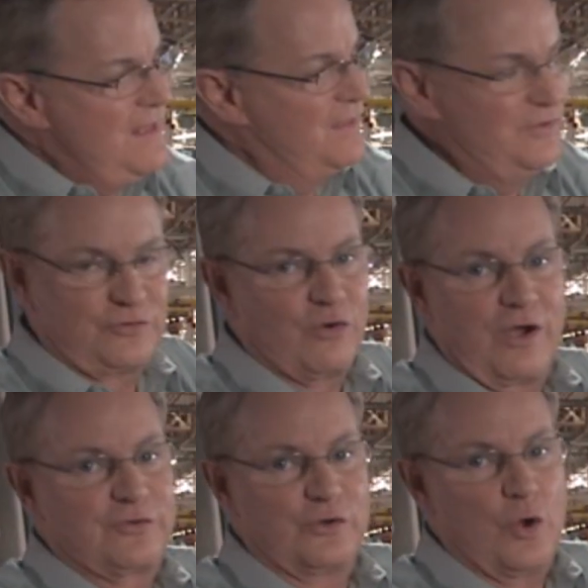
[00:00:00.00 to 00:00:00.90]
These
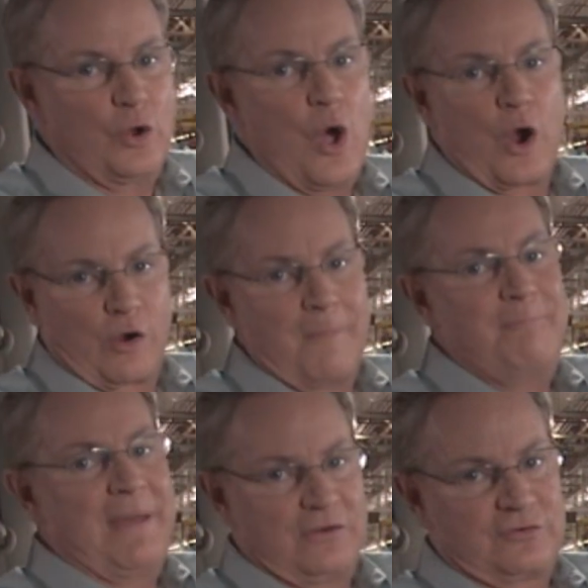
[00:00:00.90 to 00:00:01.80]
trucks are no longer a
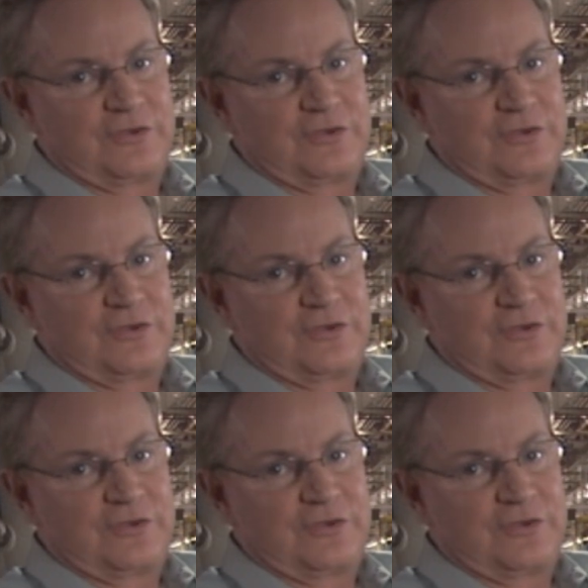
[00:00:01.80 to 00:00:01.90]
bench